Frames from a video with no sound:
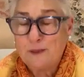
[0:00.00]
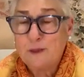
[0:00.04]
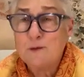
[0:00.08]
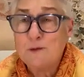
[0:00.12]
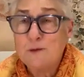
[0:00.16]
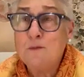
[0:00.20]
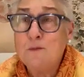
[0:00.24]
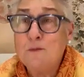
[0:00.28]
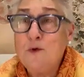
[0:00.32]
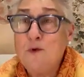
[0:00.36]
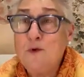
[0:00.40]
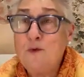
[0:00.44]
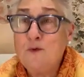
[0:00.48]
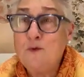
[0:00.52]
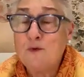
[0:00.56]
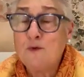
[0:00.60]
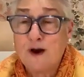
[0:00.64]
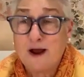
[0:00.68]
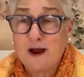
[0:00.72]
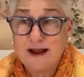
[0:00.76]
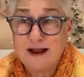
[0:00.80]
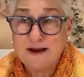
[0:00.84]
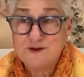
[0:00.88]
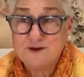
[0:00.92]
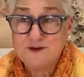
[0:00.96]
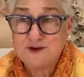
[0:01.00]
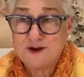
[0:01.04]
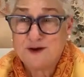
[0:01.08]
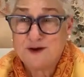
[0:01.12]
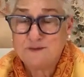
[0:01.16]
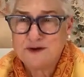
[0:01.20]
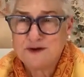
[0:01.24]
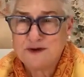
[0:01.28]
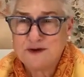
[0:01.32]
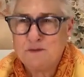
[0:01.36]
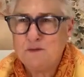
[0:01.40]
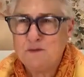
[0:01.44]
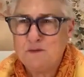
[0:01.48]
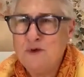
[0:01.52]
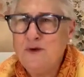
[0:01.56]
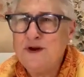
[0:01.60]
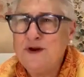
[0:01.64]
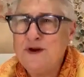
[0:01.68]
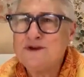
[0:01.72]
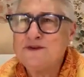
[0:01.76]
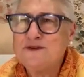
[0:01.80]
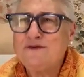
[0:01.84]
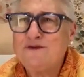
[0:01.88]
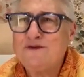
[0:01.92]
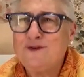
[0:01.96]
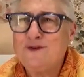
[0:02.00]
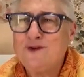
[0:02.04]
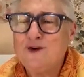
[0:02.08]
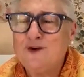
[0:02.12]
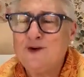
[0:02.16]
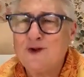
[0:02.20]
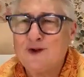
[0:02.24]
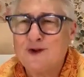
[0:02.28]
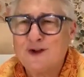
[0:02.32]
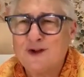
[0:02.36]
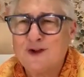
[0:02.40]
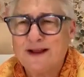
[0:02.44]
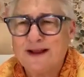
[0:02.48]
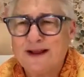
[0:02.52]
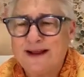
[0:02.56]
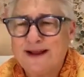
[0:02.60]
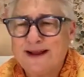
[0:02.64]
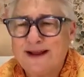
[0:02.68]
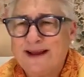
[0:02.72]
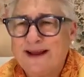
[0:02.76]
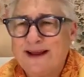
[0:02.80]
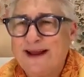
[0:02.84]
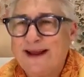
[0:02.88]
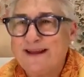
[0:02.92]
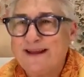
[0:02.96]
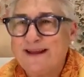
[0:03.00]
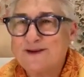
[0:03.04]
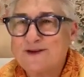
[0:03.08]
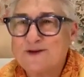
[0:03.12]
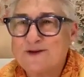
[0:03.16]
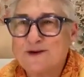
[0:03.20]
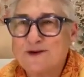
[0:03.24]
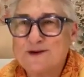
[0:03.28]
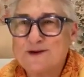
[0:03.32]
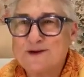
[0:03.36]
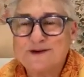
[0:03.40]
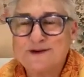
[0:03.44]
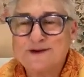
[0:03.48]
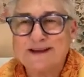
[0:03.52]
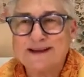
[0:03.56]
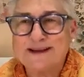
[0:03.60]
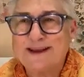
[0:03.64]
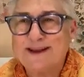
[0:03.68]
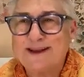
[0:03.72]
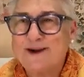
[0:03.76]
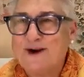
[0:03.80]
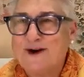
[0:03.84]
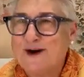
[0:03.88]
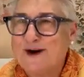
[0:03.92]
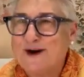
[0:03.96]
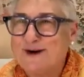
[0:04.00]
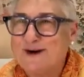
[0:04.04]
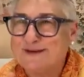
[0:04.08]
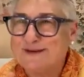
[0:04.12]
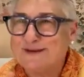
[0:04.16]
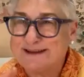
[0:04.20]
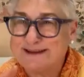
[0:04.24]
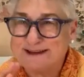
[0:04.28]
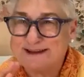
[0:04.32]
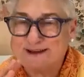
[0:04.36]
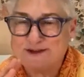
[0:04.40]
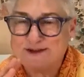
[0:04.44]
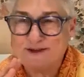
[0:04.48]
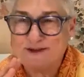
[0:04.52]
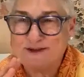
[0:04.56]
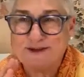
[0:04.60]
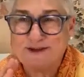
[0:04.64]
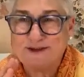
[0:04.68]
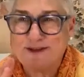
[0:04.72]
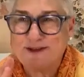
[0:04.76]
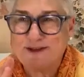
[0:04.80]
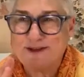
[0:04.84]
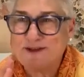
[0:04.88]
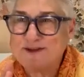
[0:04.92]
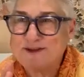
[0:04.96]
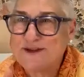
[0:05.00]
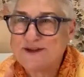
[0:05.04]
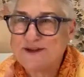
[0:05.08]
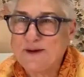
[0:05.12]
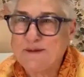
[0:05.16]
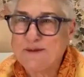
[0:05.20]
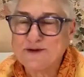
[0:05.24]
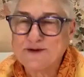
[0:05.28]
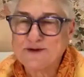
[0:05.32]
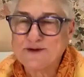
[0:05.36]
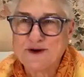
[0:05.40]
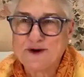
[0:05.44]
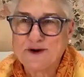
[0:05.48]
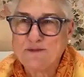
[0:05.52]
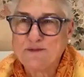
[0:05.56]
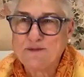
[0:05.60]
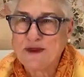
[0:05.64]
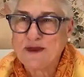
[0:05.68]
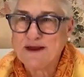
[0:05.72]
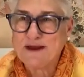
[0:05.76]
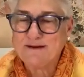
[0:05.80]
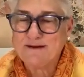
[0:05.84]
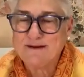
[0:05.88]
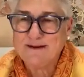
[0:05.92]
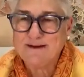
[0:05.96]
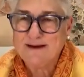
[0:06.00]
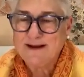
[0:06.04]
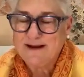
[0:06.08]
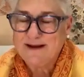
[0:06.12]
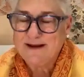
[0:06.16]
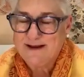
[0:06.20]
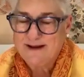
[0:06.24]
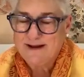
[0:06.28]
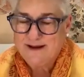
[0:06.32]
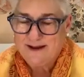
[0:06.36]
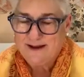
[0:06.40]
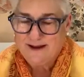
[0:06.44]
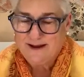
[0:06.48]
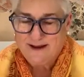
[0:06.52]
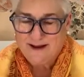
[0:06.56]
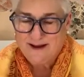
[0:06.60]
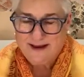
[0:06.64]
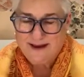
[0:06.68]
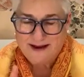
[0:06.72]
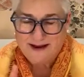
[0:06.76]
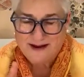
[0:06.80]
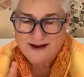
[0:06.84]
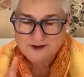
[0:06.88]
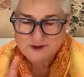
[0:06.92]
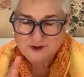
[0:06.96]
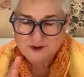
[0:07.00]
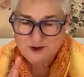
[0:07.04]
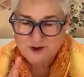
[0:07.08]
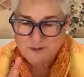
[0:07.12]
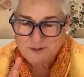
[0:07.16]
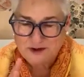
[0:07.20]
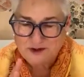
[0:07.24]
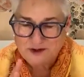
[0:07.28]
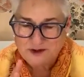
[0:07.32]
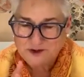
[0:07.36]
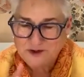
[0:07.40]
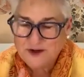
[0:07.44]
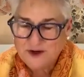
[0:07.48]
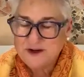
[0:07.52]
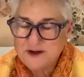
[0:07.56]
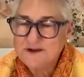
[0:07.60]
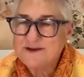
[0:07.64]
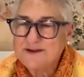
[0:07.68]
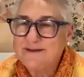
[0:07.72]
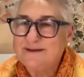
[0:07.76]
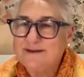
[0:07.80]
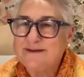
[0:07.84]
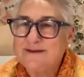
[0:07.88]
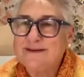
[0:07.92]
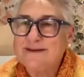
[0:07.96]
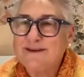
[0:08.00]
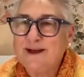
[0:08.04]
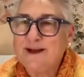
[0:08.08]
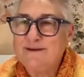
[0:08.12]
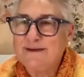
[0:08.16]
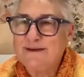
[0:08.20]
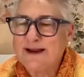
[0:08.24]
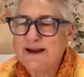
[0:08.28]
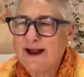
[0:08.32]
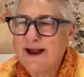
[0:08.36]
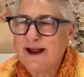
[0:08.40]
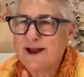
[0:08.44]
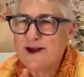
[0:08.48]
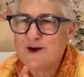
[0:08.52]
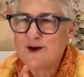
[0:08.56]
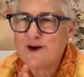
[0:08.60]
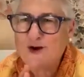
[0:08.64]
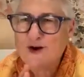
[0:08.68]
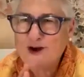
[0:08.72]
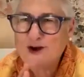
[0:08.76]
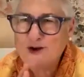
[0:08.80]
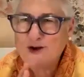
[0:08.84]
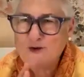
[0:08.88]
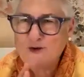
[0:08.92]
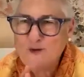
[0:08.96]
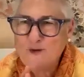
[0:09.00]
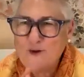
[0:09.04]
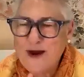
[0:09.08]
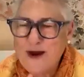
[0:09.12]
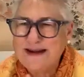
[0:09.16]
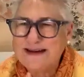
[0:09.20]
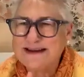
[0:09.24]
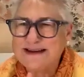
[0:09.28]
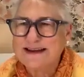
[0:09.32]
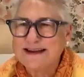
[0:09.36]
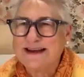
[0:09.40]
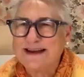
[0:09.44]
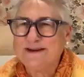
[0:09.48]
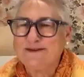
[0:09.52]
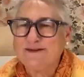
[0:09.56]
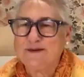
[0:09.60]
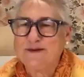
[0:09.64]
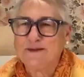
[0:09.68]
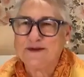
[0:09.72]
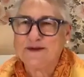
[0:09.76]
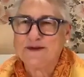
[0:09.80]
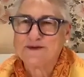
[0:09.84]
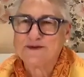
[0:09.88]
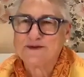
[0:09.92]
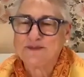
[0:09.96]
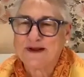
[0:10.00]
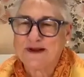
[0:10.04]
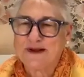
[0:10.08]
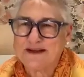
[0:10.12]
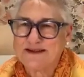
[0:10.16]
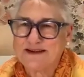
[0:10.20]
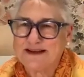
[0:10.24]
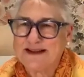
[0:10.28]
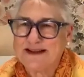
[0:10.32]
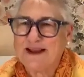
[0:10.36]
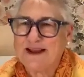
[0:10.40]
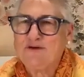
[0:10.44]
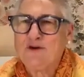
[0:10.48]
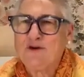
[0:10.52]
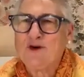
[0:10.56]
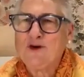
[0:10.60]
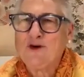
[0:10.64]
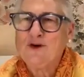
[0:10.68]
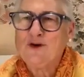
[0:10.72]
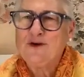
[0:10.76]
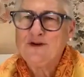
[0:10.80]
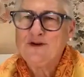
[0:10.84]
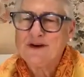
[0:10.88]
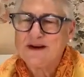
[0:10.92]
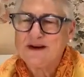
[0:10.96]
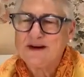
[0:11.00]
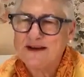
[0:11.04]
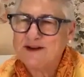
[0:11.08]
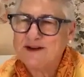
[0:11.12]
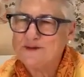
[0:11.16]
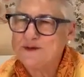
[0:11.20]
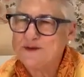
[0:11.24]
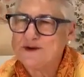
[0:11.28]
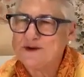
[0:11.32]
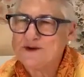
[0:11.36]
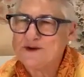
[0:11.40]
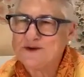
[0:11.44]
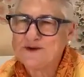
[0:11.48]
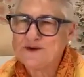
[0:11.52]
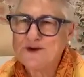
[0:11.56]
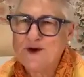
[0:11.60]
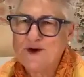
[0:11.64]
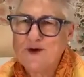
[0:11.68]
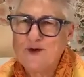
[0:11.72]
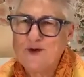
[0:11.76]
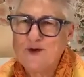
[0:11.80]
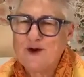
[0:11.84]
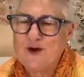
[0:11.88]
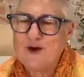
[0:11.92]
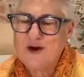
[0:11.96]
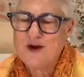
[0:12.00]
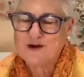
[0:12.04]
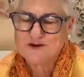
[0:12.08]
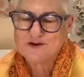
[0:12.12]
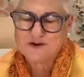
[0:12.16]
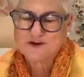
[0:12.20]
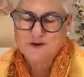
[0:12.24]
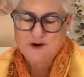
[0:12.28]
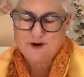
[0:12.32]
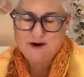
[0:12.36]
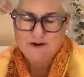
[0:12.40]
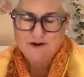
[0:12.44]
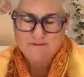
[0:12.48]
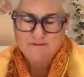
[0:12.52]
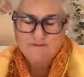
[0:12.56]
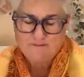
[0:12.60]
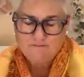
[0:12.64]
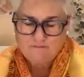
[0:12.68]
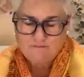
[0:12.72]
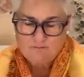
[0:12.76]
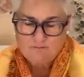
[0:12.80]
The moonrise comes up, moon is full, and the Guru's thinking, oh, this is just, the disciple's going to be here, and it's going to be just lovely. I can hardly wait to give them this blessing. They've earned it. It's been so long, so hard.